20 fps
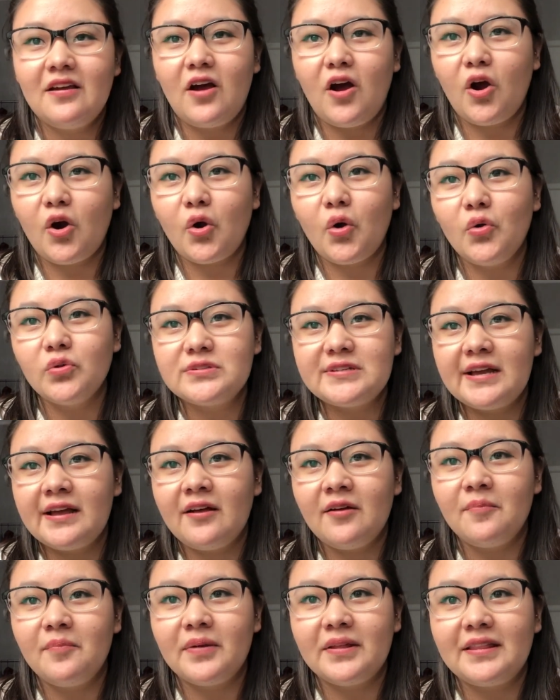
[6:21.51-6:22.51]
our
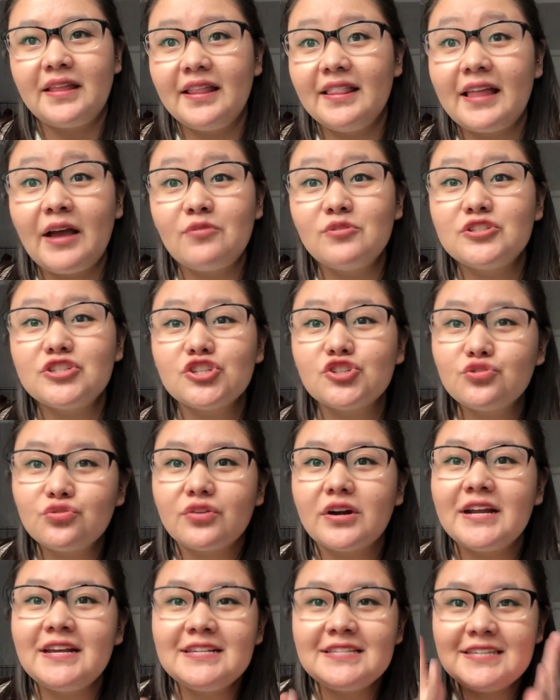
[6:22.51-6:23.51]
hotel. But that was just
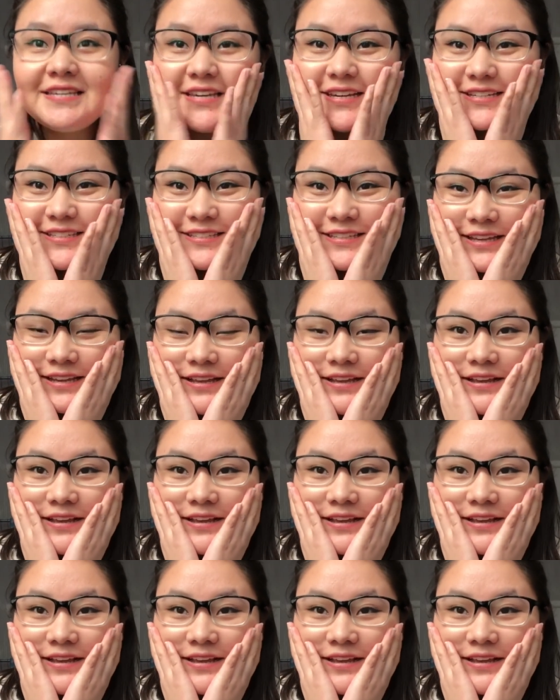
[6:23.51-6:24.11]
crazy because